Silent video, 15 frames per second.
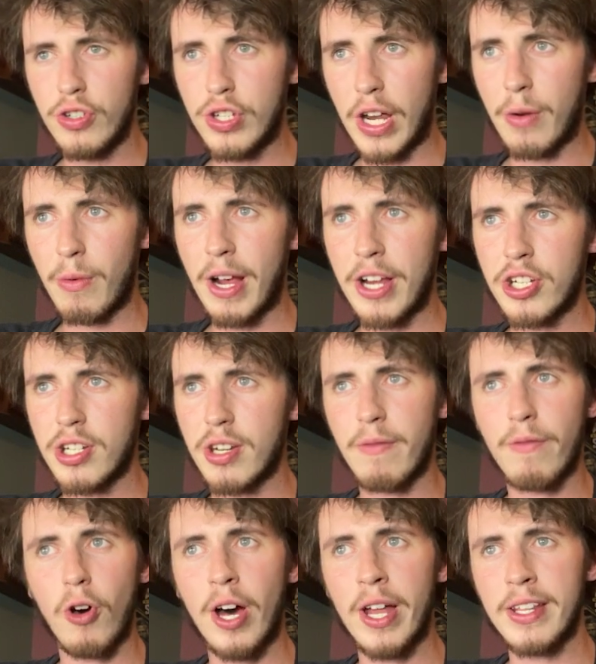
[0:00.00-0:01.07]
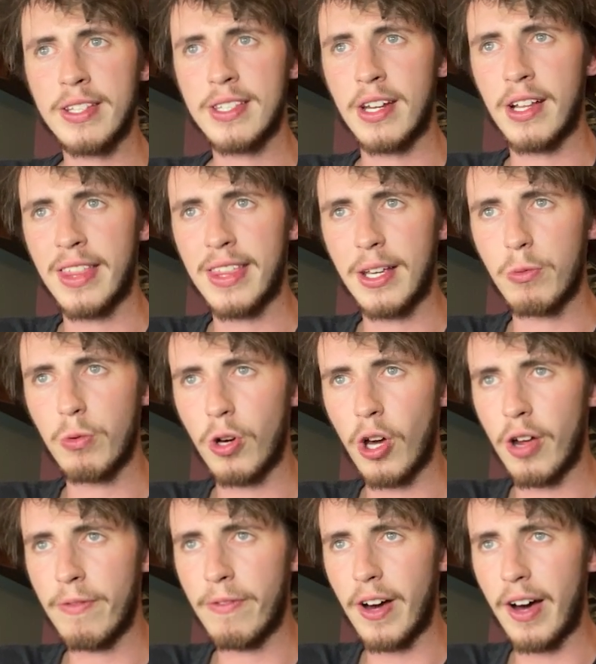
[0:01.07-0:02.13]
generation of fighters that I think will
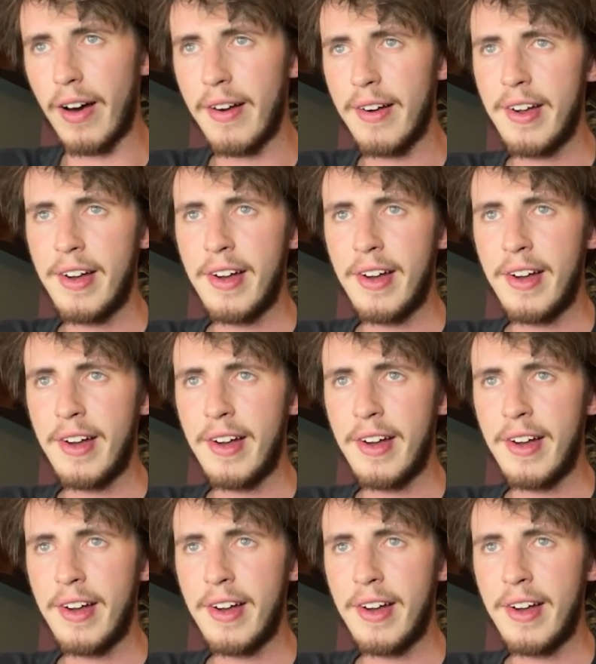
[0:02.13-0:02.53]
go far.